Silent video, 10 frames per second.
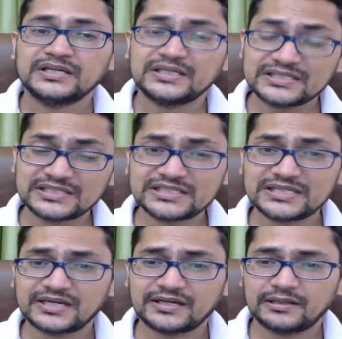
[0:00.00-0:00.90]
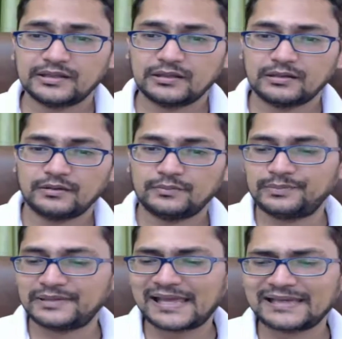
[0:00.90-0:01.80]
instead
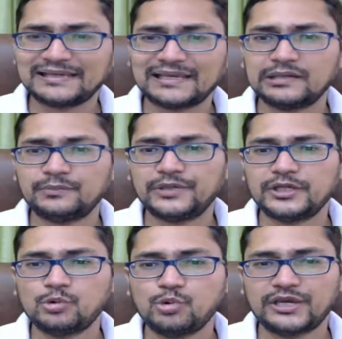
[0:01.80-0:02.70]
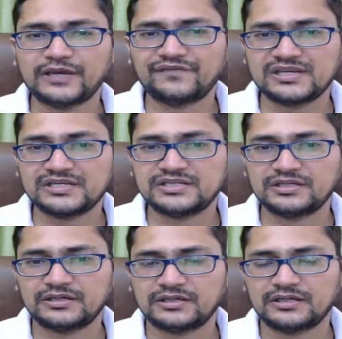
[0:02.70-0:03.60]
black can play rook f8
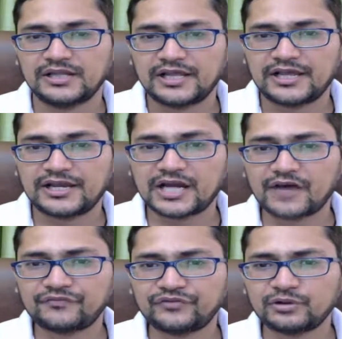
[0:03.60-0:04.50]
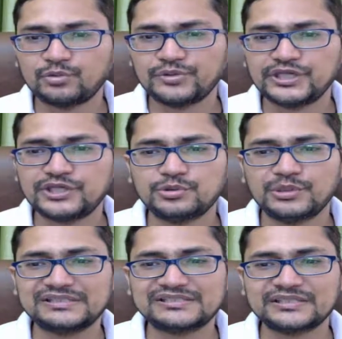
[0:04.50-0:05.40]
here and after queen into
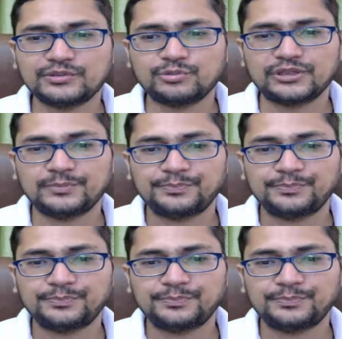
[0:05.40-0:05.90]
h7